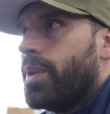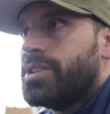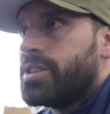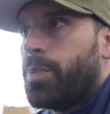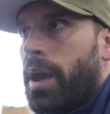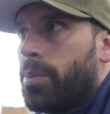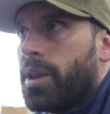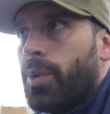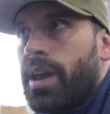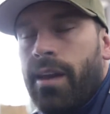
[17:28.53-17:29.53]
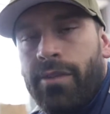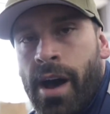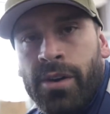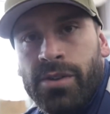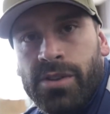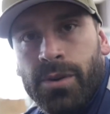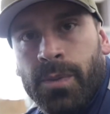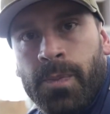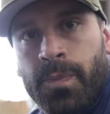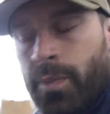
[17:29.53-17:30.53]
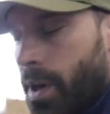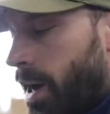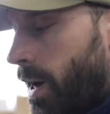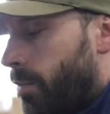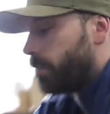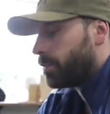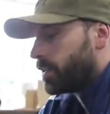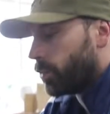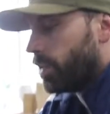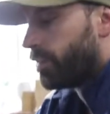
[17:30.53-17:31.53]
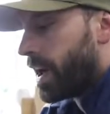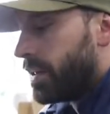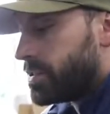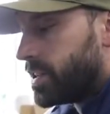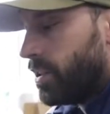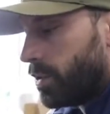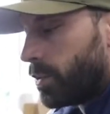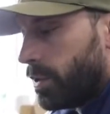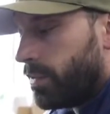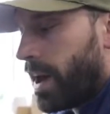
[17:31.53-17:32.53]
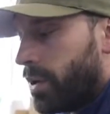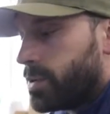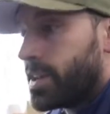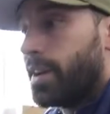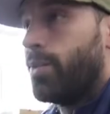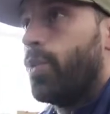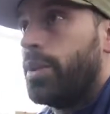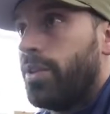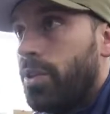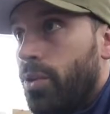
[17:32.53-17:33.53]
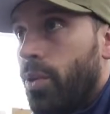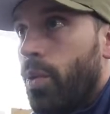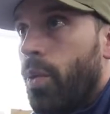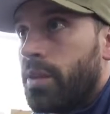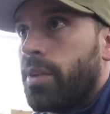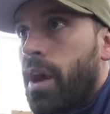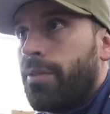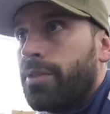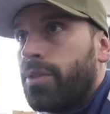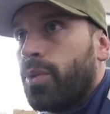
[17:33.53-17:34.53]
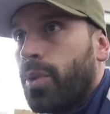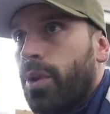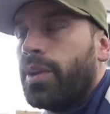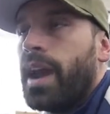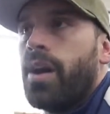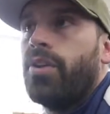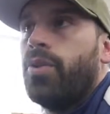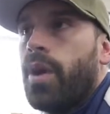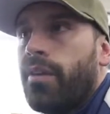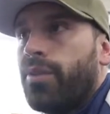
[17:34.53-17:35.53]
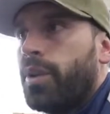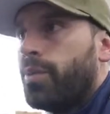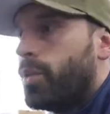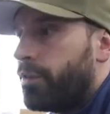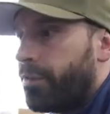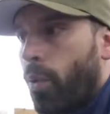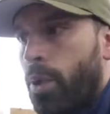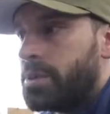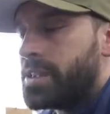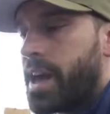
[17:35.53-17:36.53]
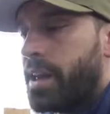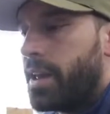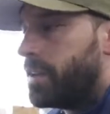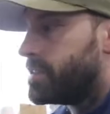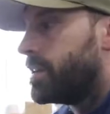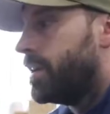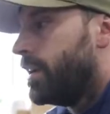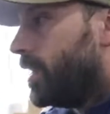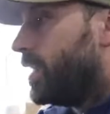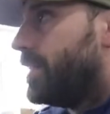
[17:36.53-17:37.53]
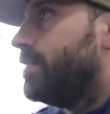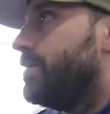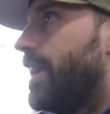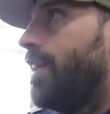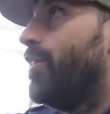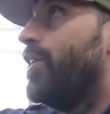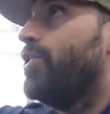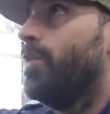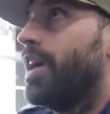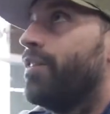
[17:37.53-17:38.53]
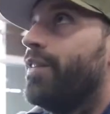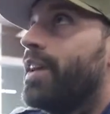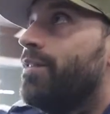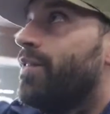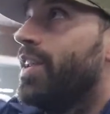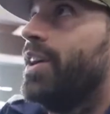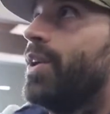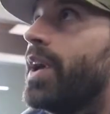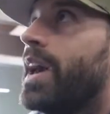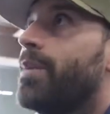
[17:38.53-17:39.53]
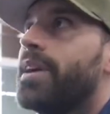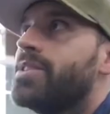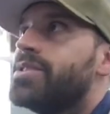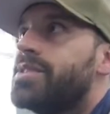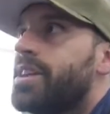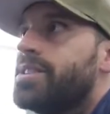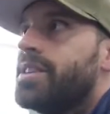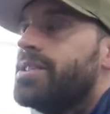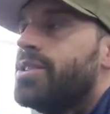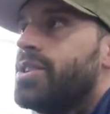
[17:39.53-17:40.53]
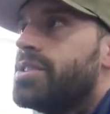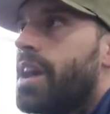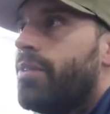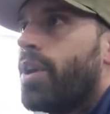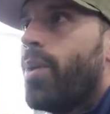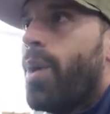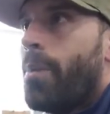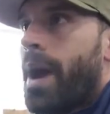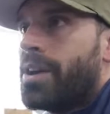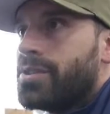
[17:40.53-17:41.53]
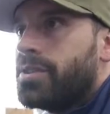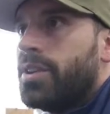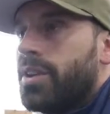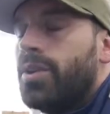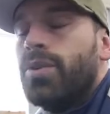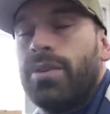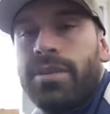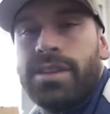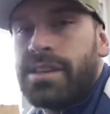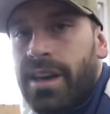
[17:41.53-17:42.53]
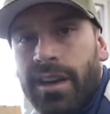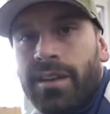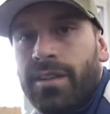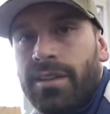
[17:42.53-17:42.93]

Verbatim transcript: it's just paper that we gave value to. Um, the real value is in you. The real value is like, what do you want to offer to the world, and how can you offer it, and what form is that in? And, I don't know, you make a fucking video game. Like there's tons of things to do. You just gotta figure out what matters to you. That's it.